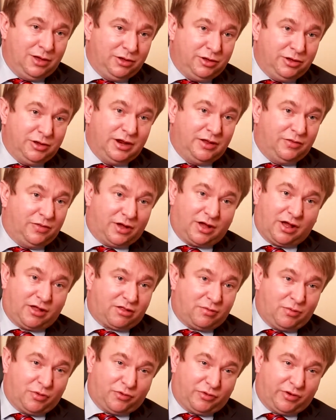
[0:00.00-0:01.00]
You need the
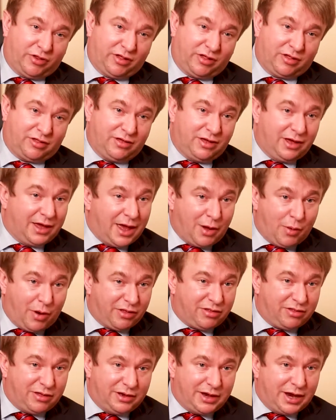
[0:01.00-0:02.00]
Customer 360,
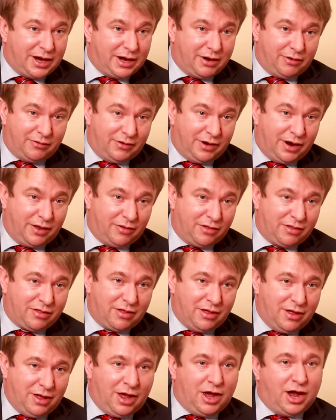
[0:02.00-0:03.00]
KYC data and
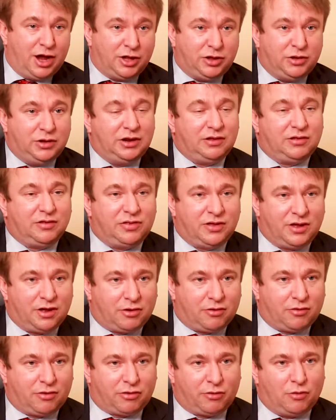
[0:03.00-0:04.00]
others, and you need to think
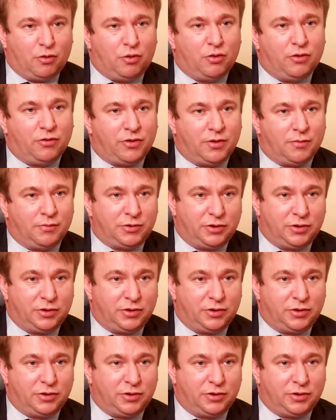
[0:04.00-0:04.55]
across all of them.